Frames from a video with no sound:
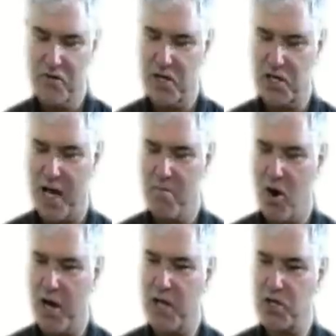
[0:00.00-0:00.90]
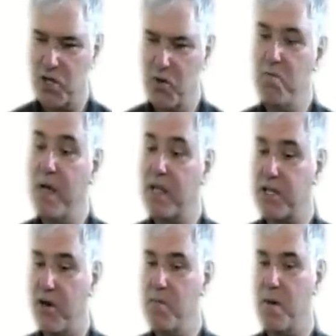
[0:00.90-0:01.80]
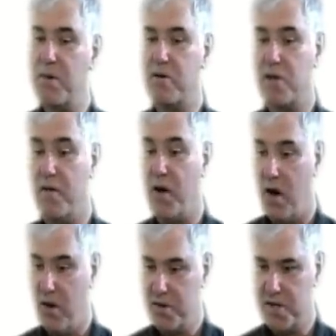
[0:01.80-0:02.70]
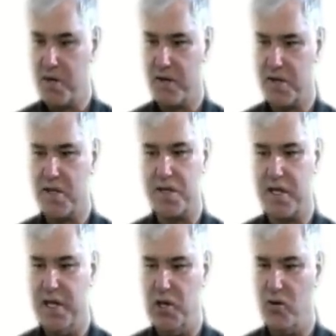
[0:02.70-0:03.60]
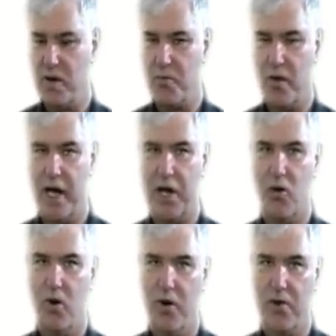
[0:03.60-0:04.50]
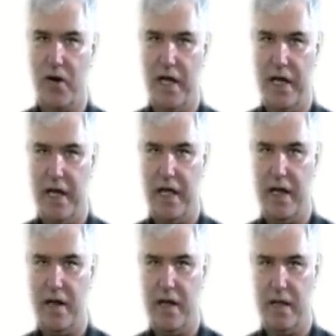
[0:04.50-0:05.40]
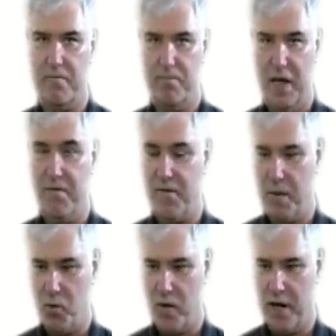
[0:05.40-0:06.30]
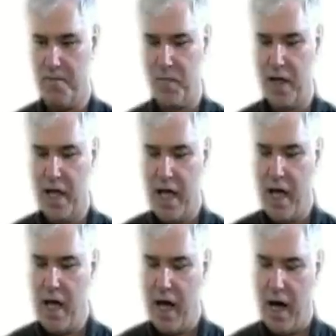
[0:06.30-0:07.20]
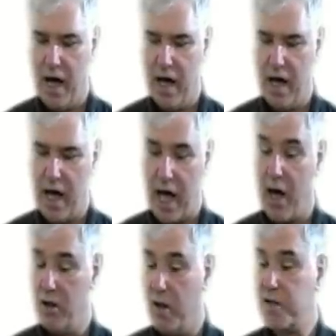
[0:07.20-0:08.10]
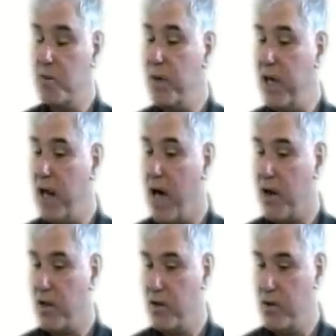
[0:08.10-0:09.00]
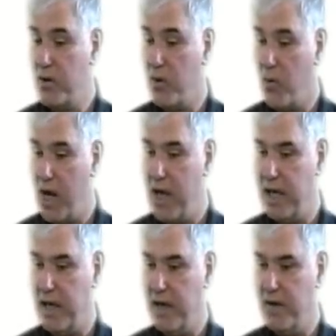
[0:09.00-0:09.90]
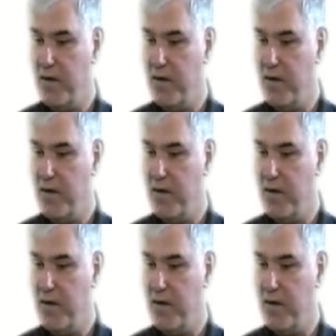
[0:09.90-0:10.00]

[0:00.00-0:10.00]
job market to military members of all services in Europe when I go over in mid-February. I'll also be in Honolulu, Hawaii,